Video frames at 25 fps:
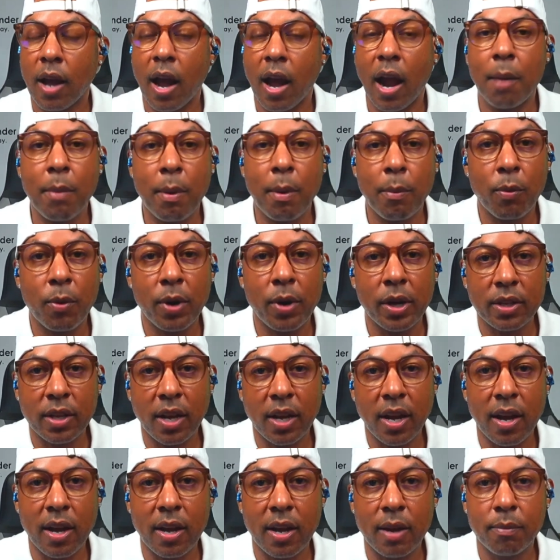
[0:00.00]
I remember one
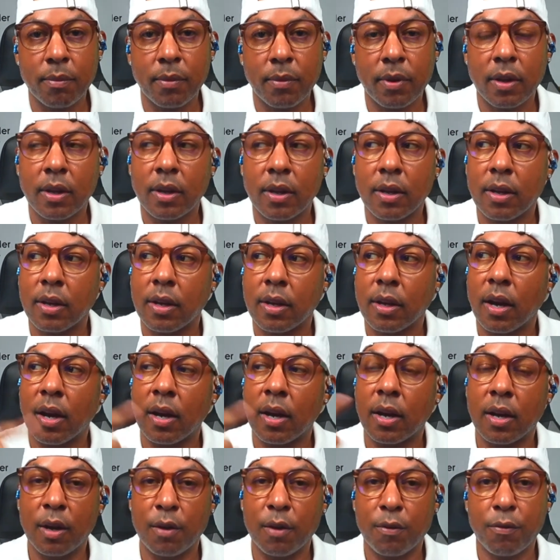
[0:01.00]
time,
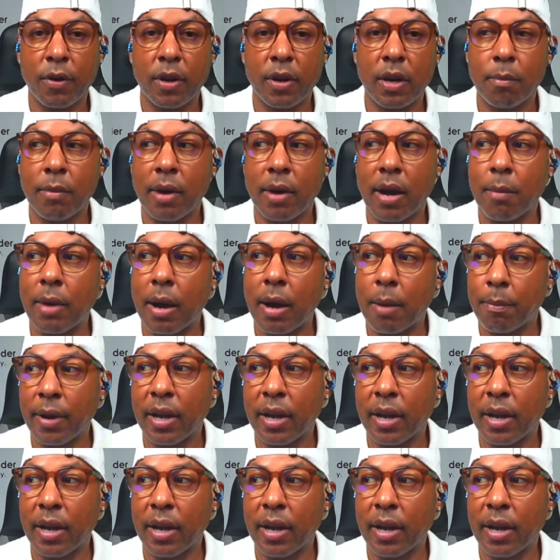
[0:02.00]
a good friend of mine, my